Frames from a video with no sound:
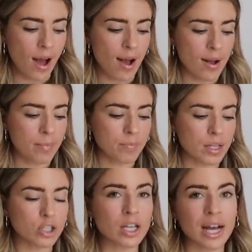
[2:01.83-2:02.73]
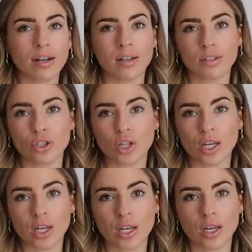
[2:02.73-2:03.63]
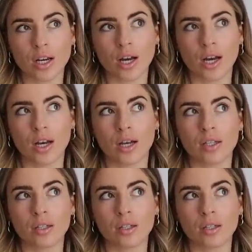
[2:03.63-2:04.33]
Um, she had a Hunza G uh,